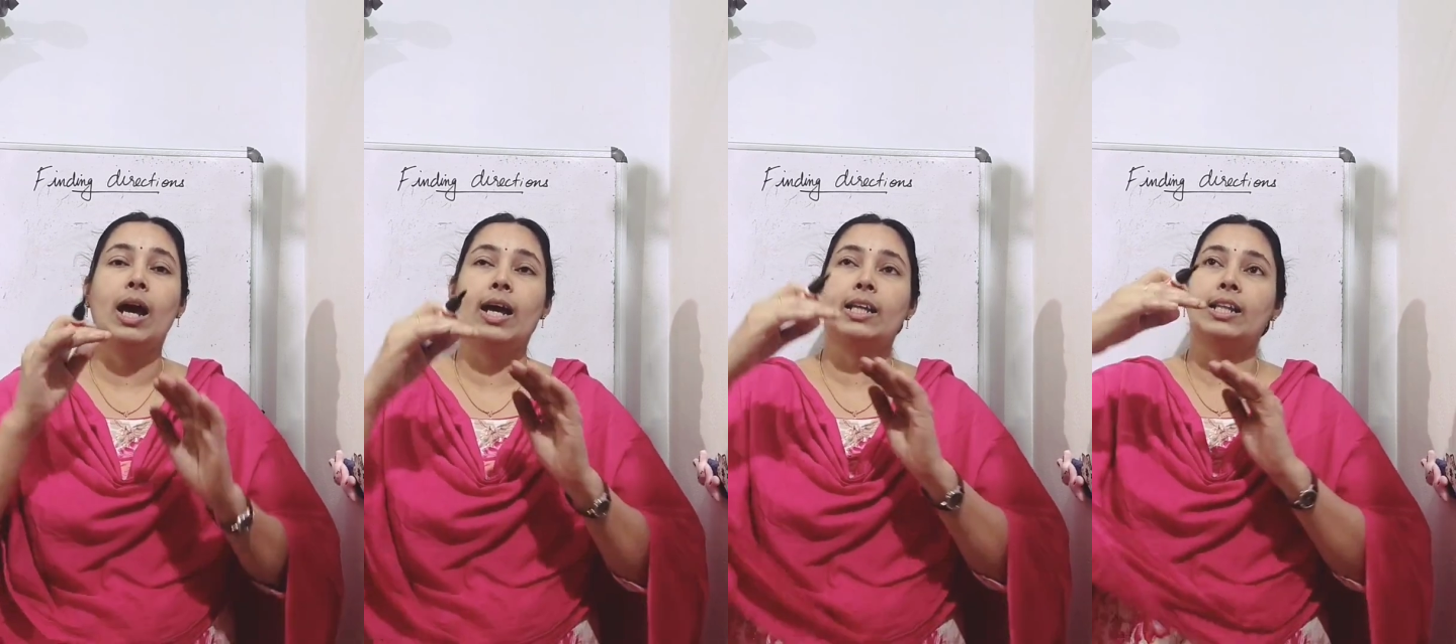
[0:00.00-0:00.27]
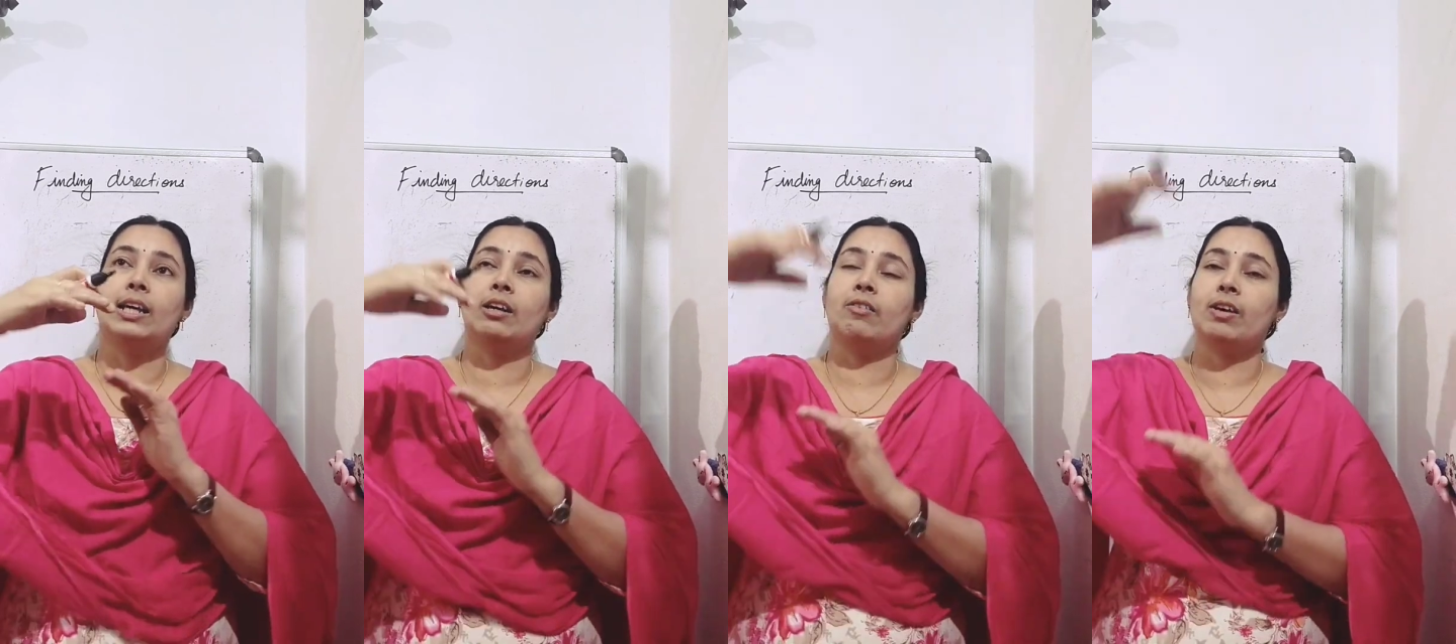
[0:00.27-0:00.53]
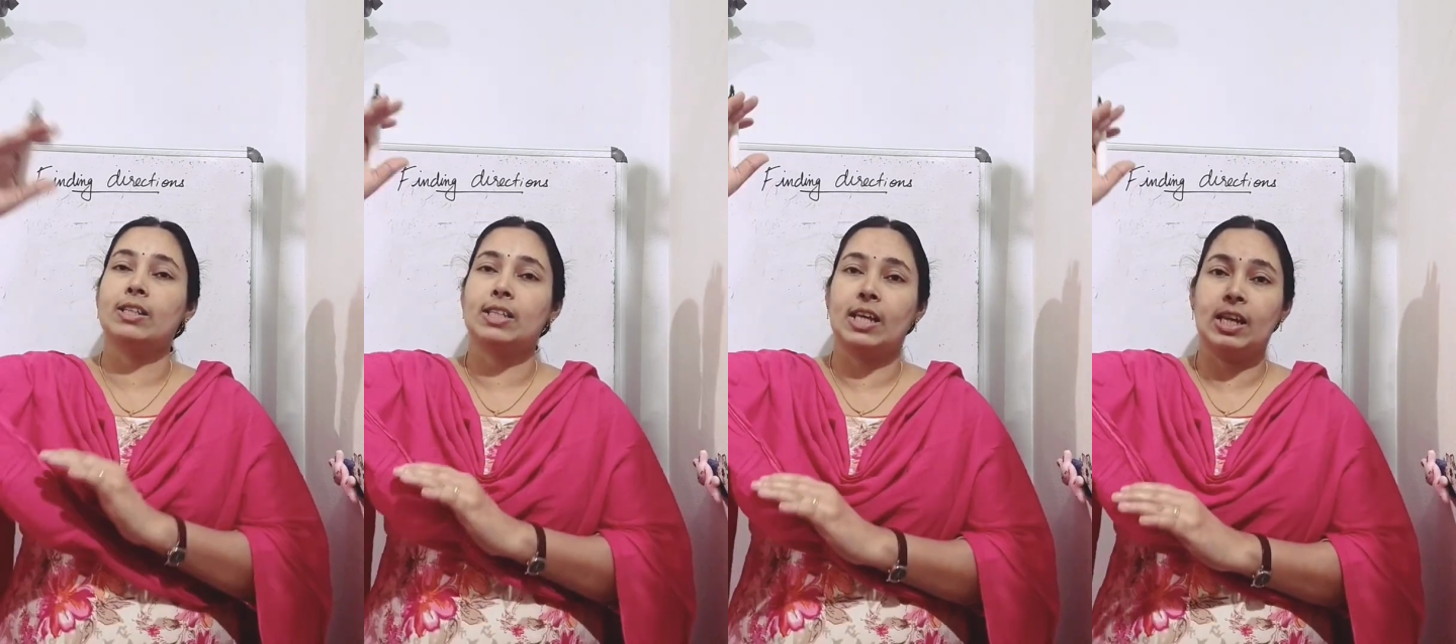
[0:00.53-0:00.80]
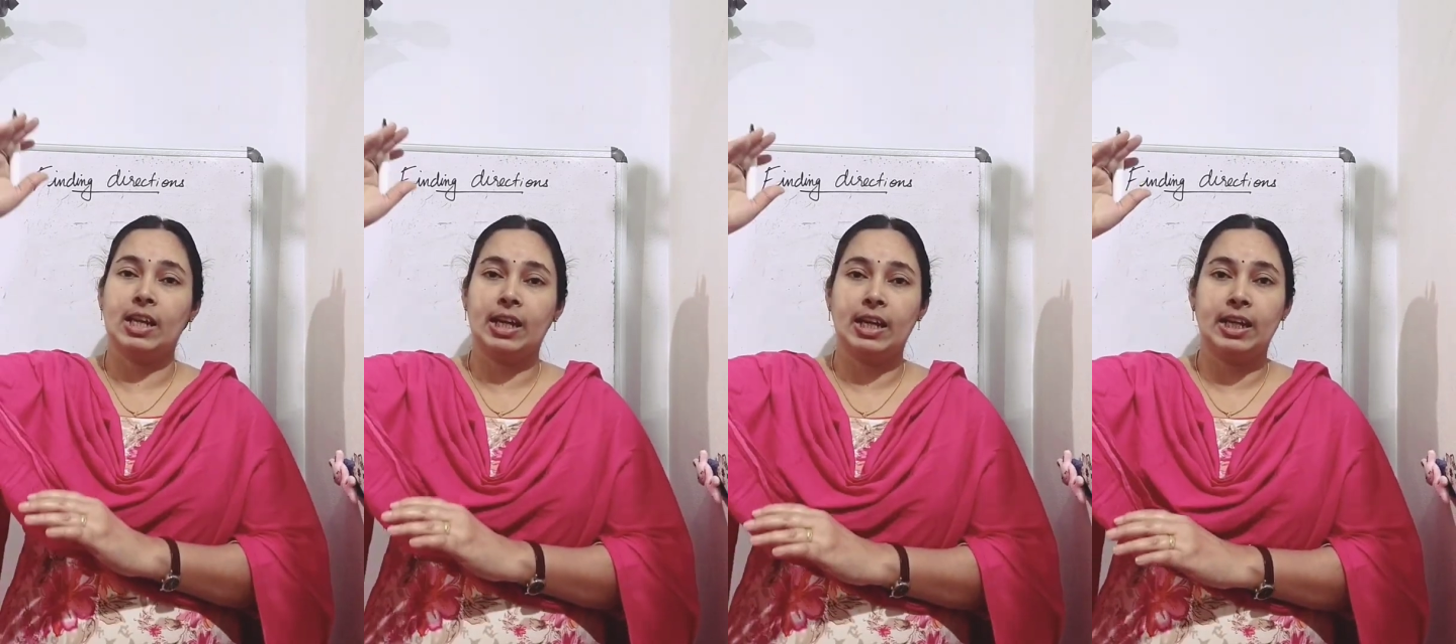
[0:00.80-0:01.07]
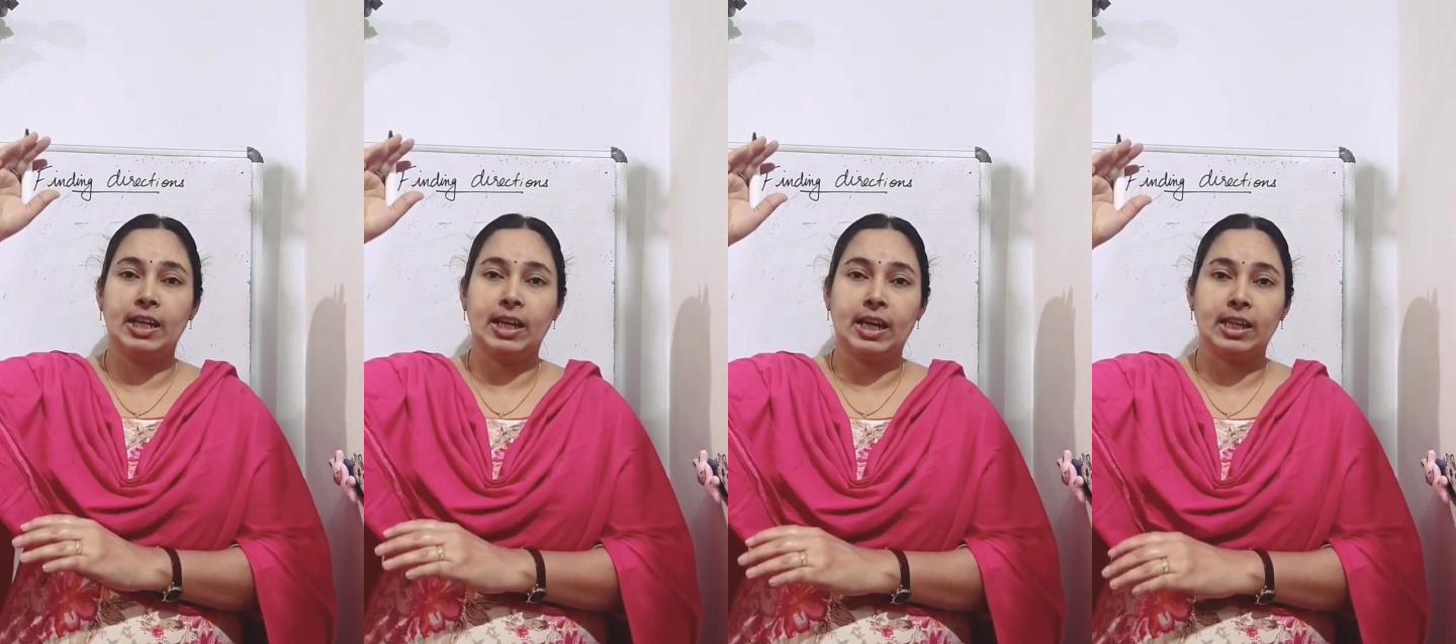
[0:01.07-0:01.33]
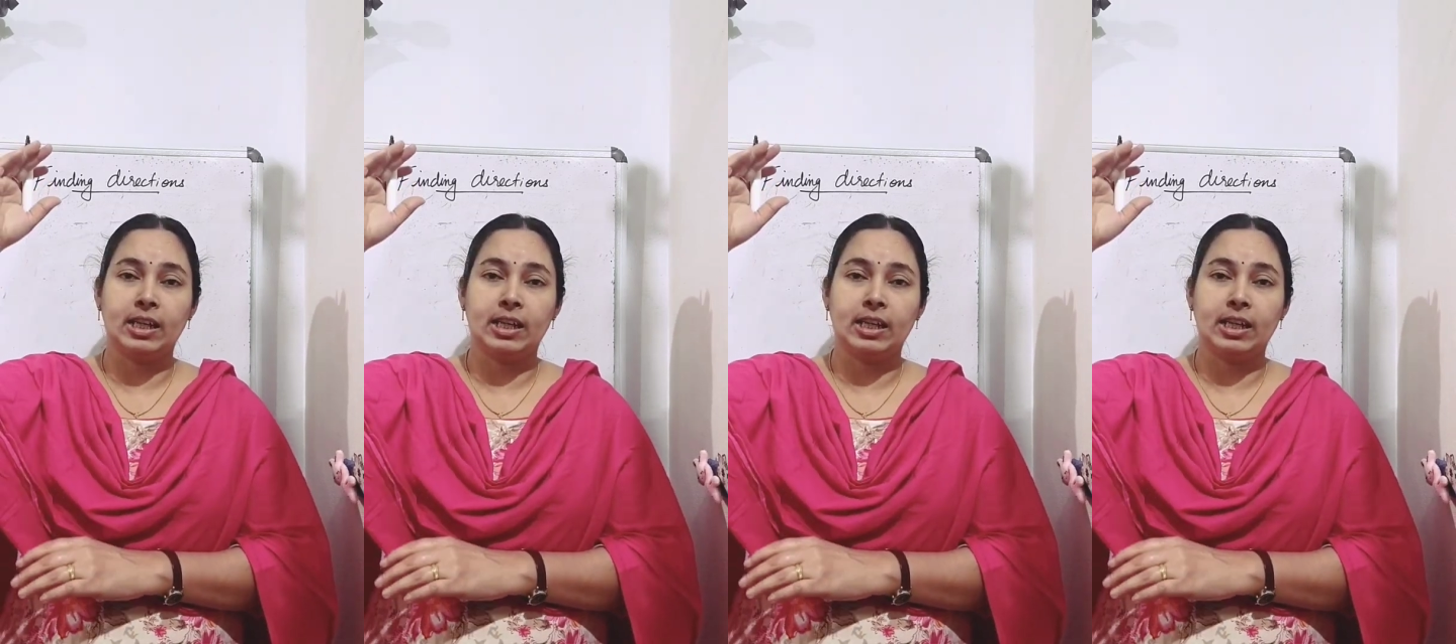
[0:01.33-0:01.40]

and there was a lady